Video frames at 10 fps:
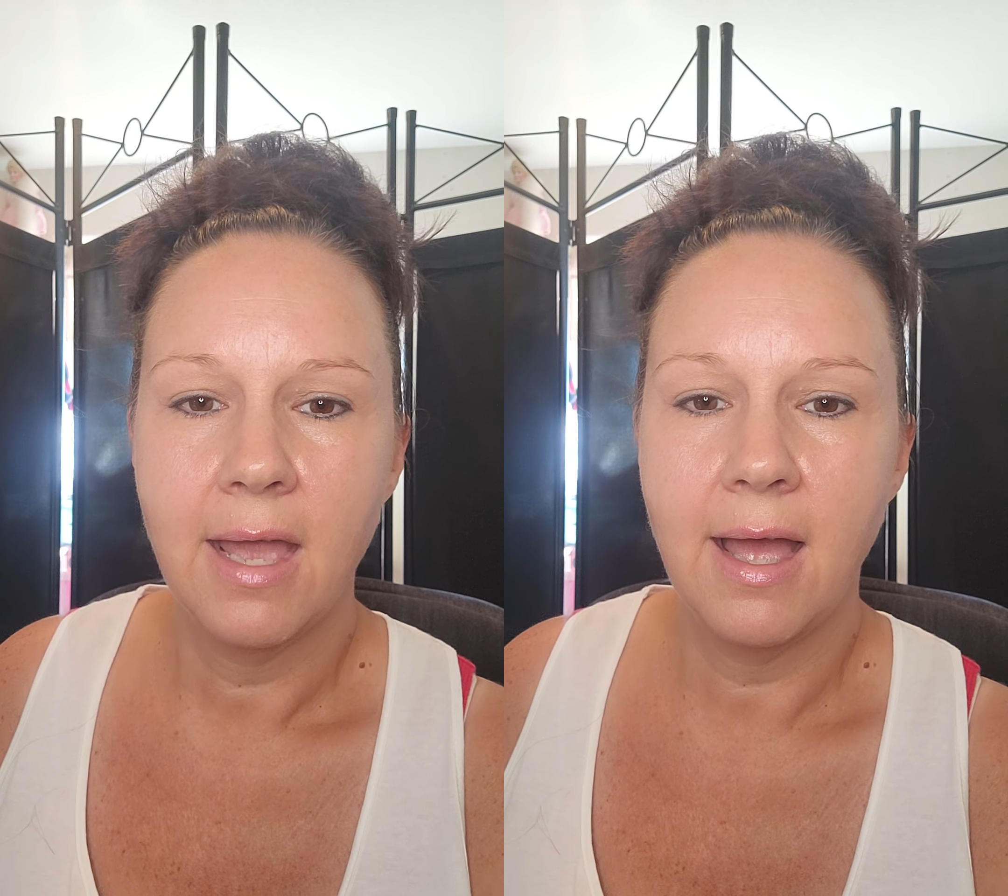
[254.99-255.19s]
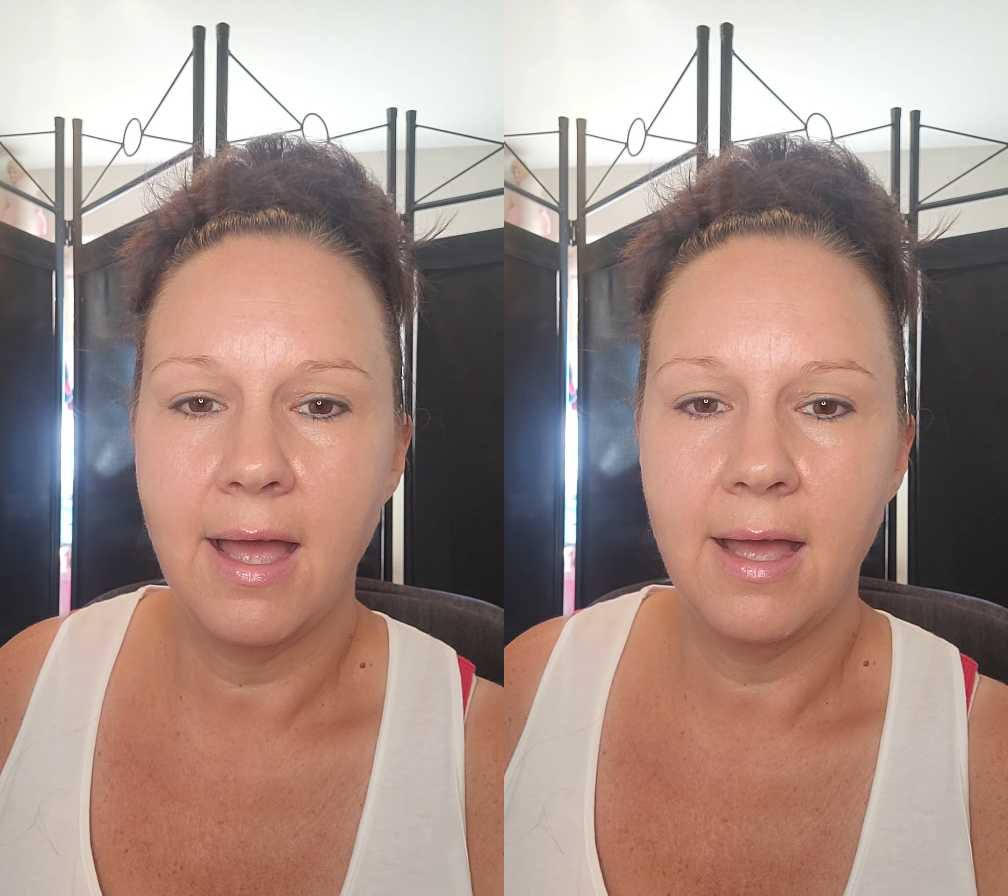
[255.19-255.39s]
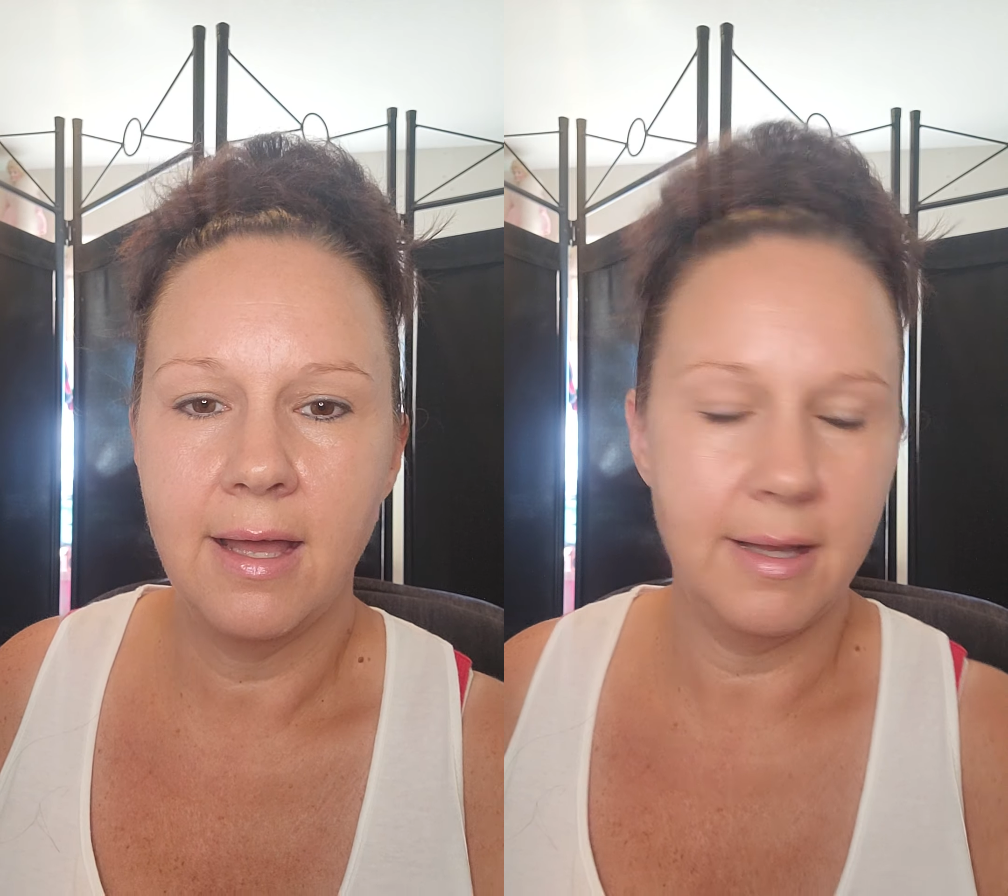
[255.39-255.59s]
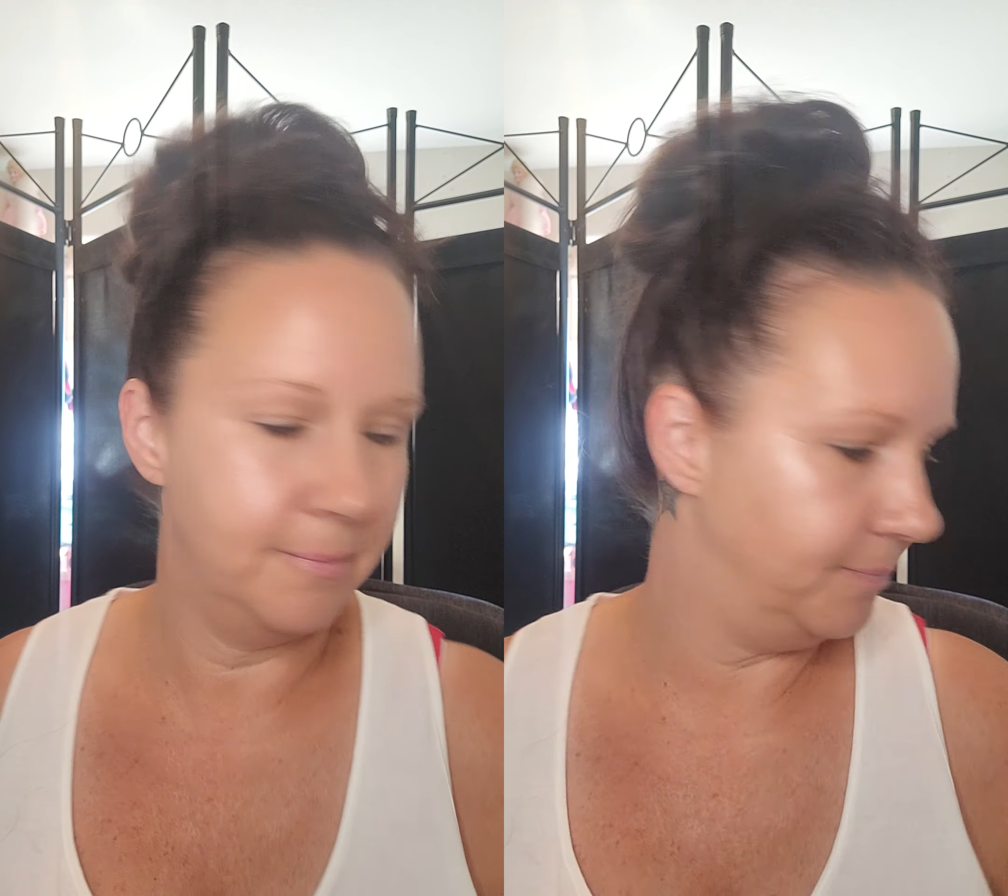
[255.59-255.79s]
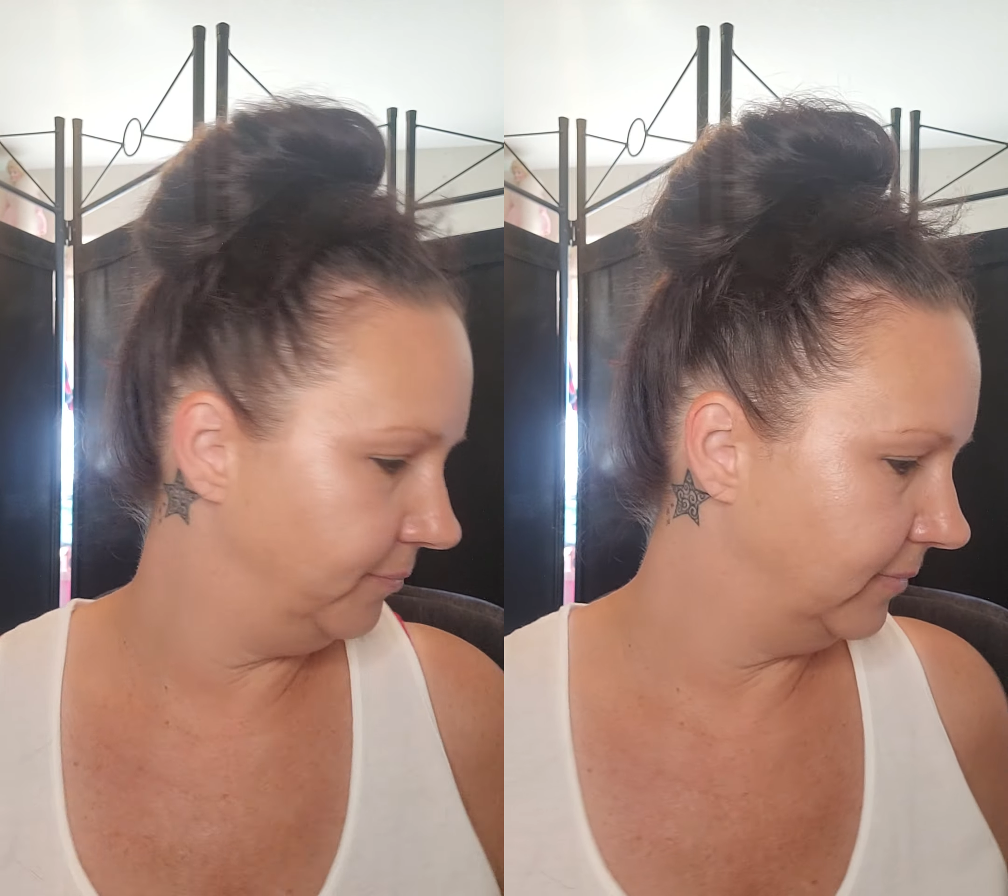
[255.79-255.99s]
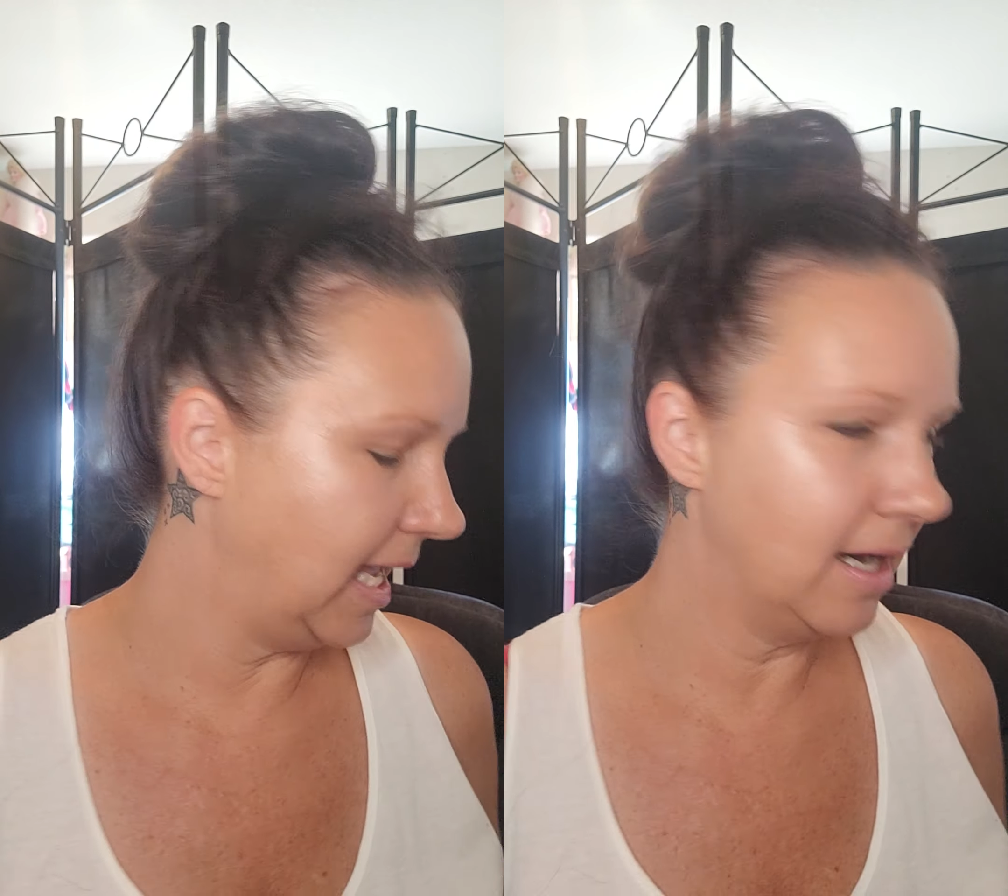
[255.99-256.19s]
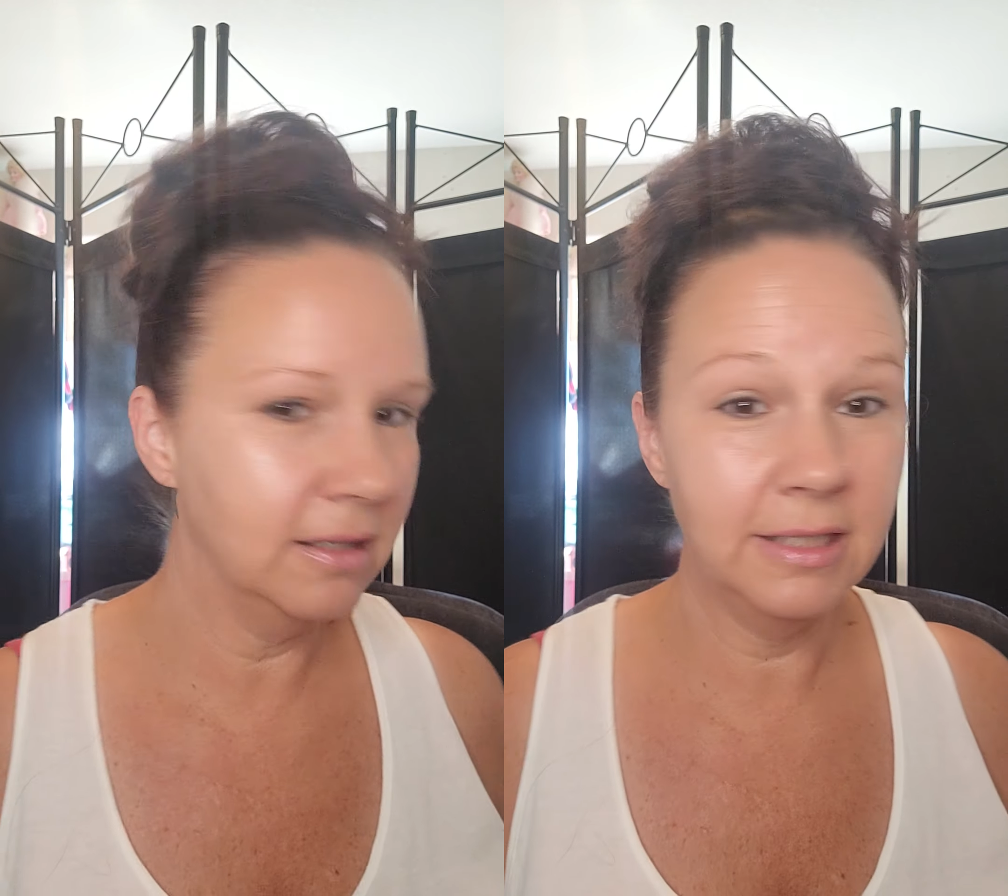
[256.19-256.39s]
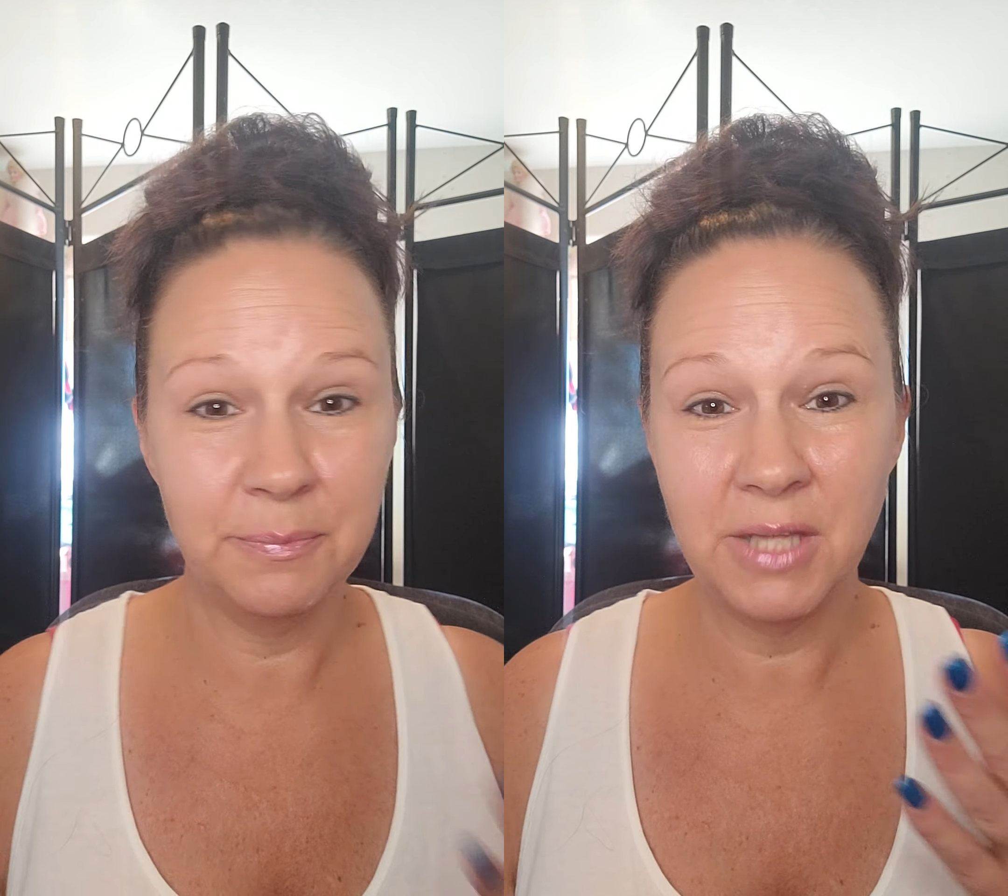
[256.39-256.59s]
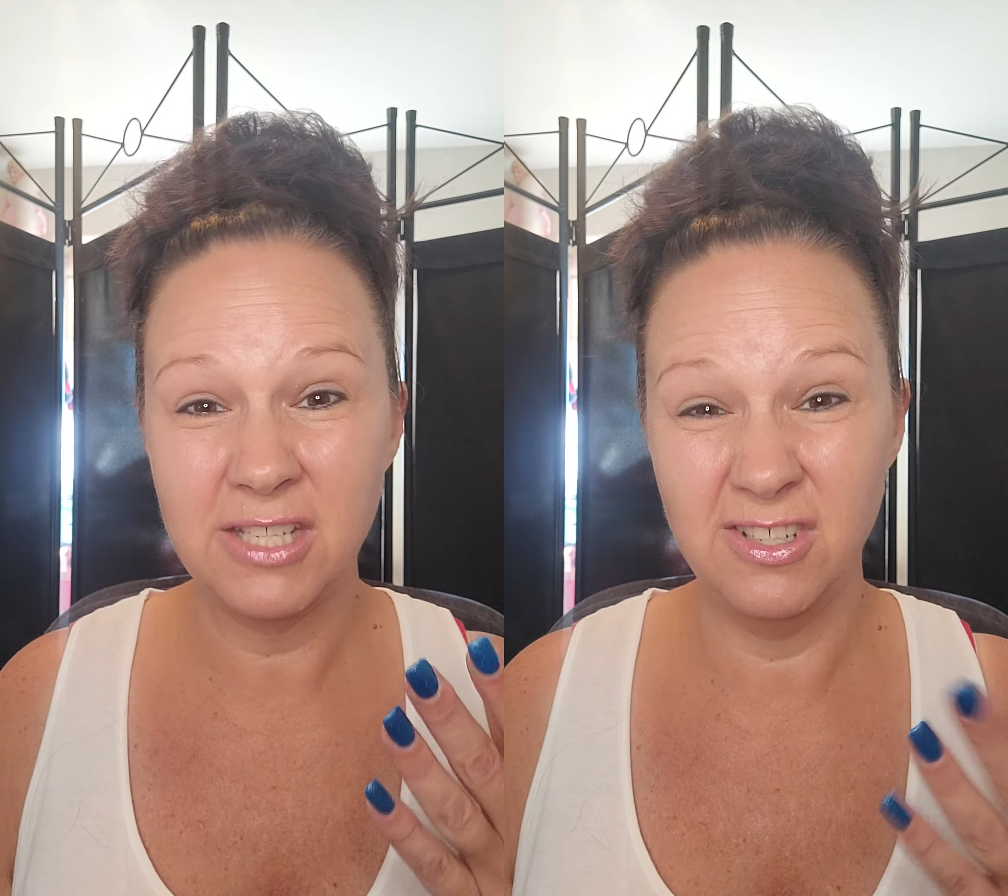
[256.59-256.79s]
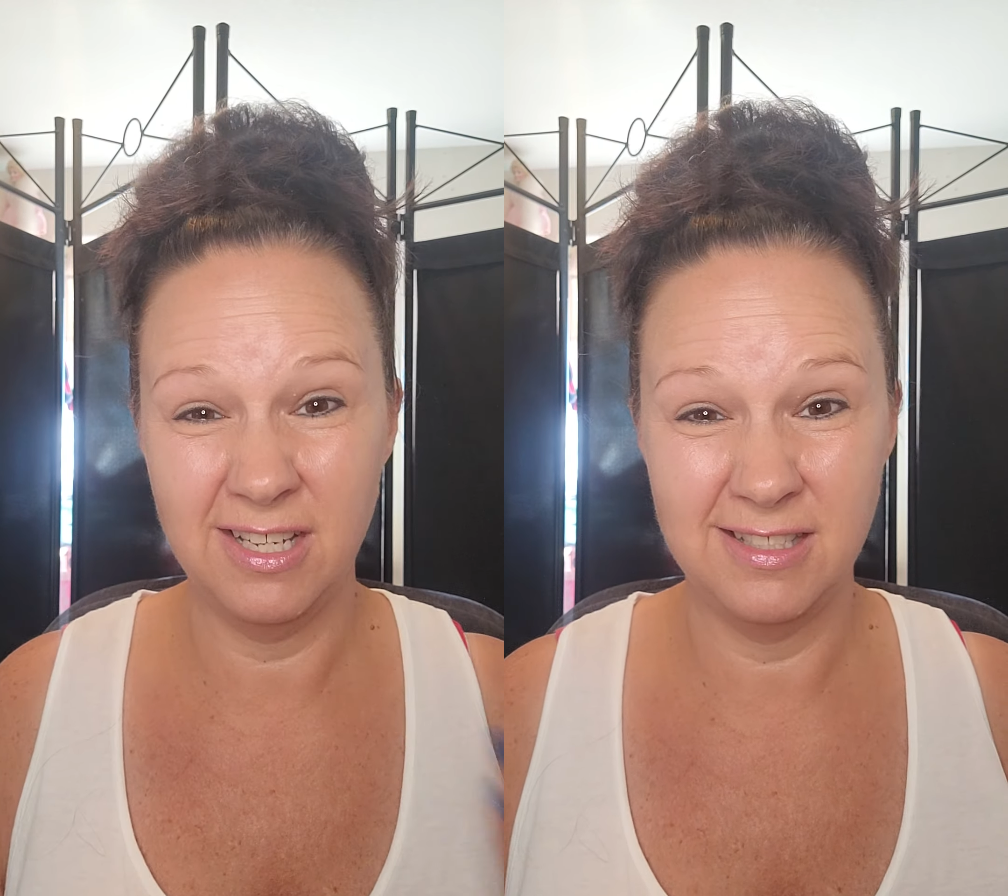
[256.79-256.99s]
And our lip
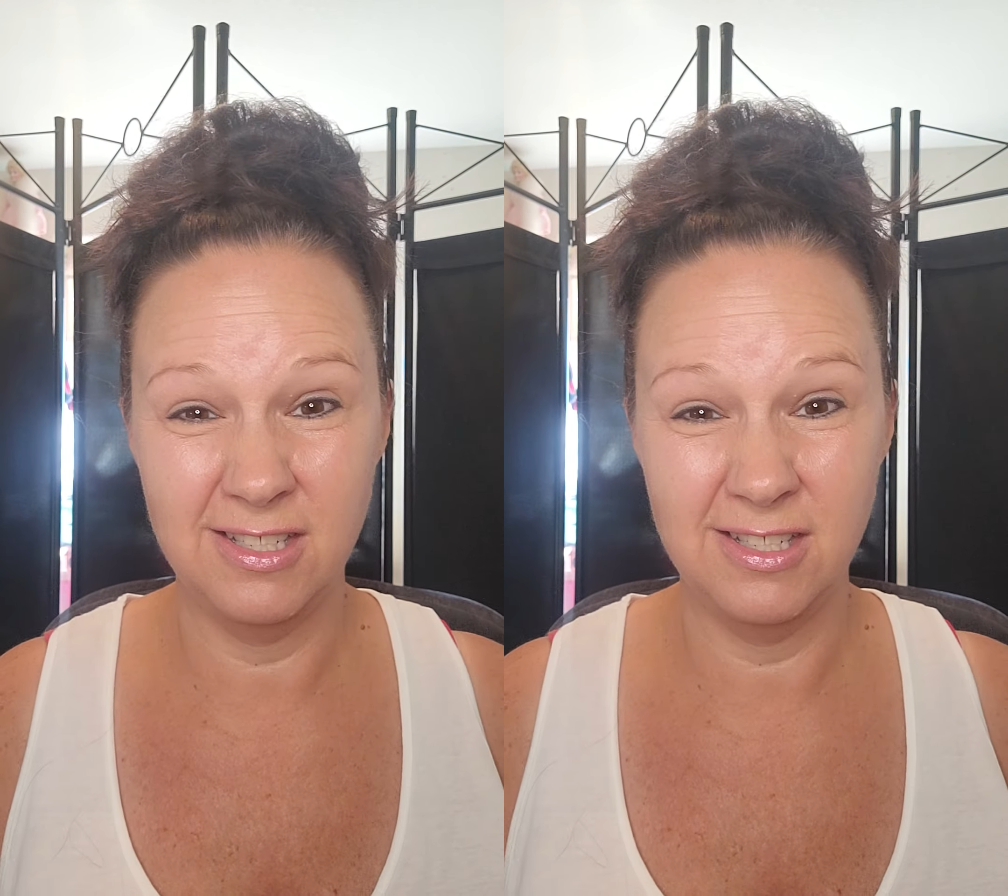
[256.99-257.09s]
gloss, you guys,